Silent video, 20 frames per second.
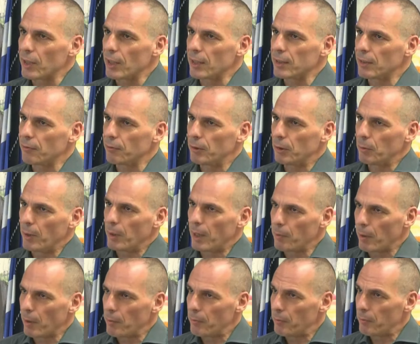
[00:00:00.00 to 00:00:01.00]
as if it were a
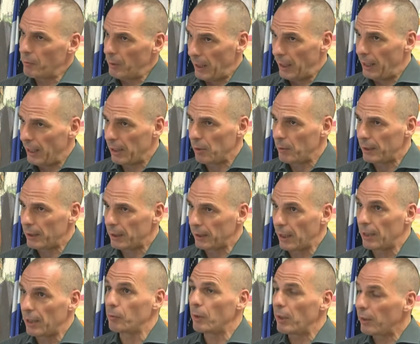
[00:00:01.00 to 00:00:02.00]
problem for
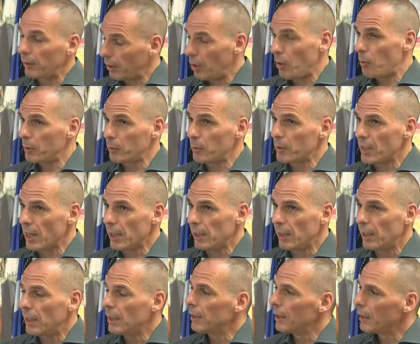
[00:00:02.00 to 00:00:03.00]
illiquidity. And we, you know what we're
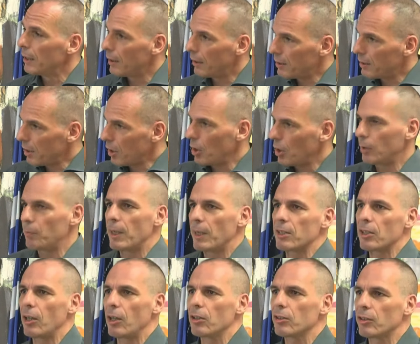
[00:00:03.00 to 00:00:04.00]
saying? This economy
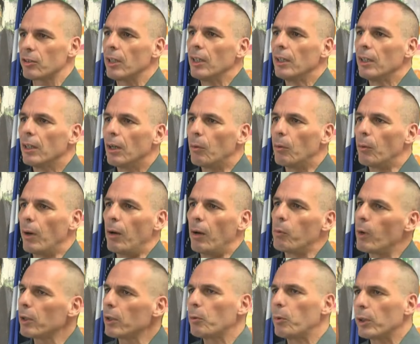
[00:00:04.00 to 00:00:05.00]
has lost yeah.
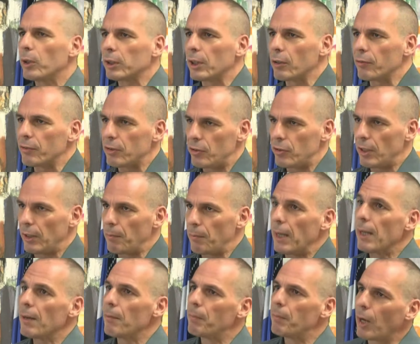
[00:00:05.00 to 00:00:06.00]
one quarter of its
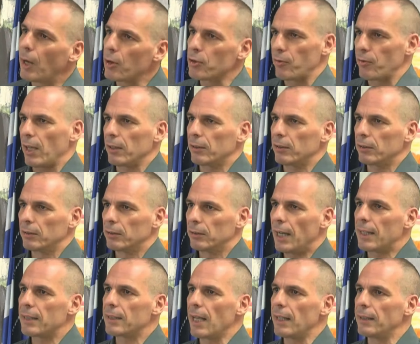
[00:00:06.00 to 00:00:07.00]
GDP because of that, but
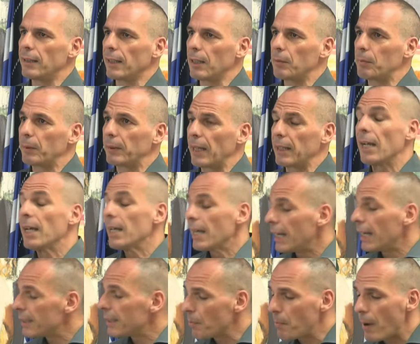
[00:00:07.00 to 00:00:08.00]
extending you, you
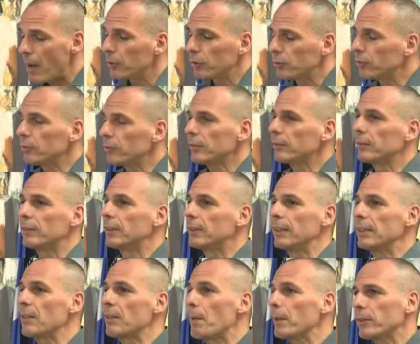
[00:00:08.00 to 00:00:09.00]
And it's about
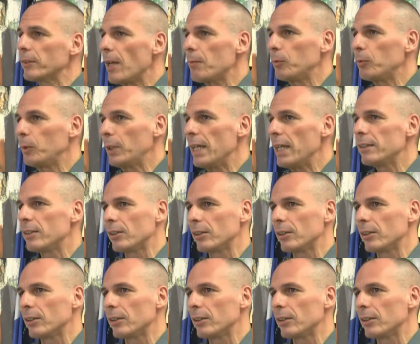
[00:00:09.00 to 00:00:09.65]
it's about time we ended